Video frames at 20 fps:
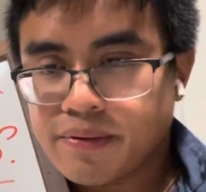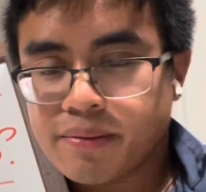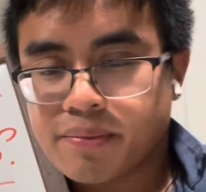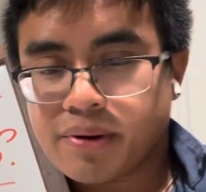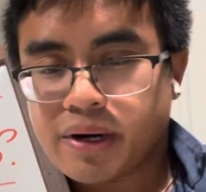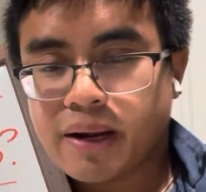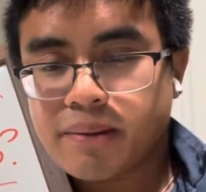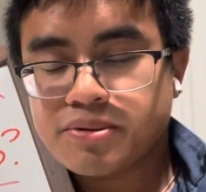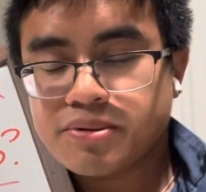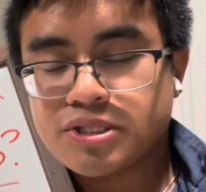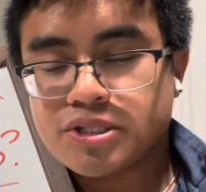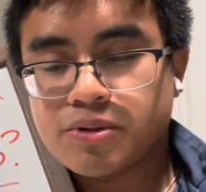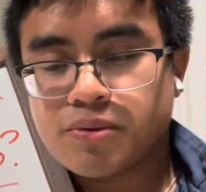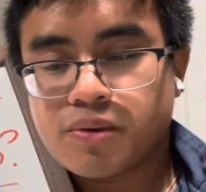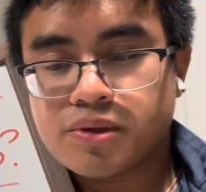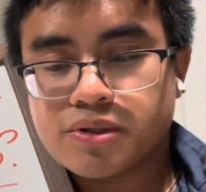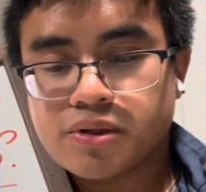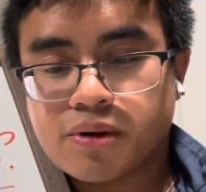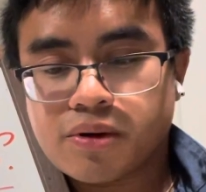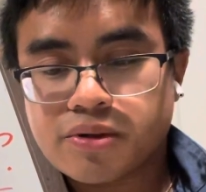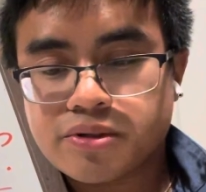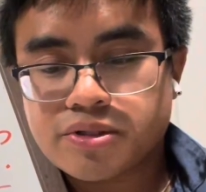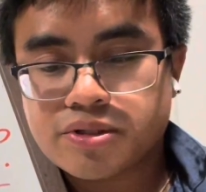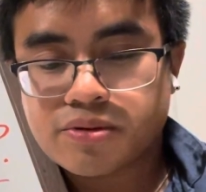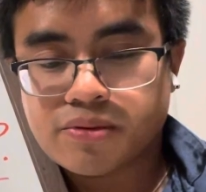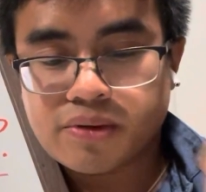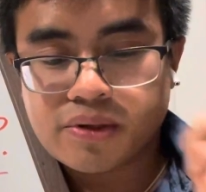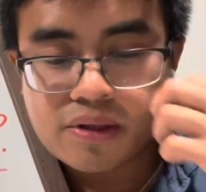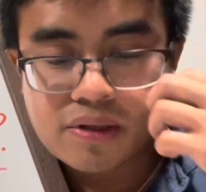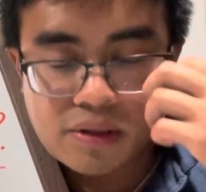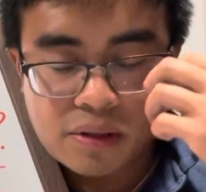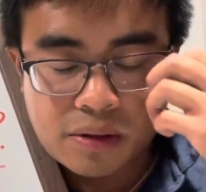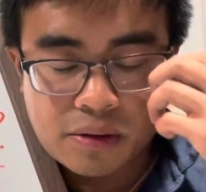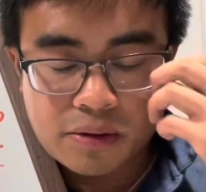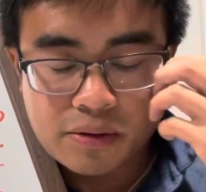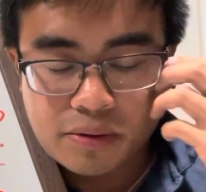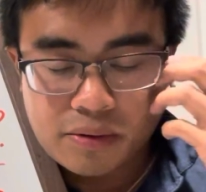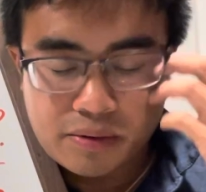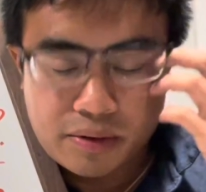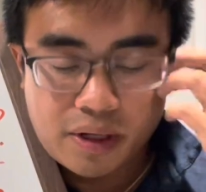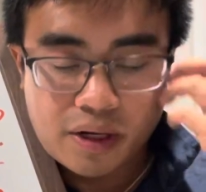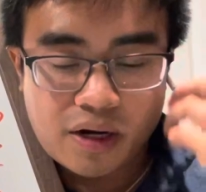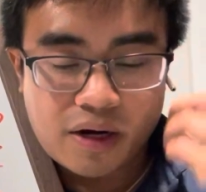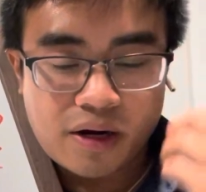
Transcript: Perhaps you want to also include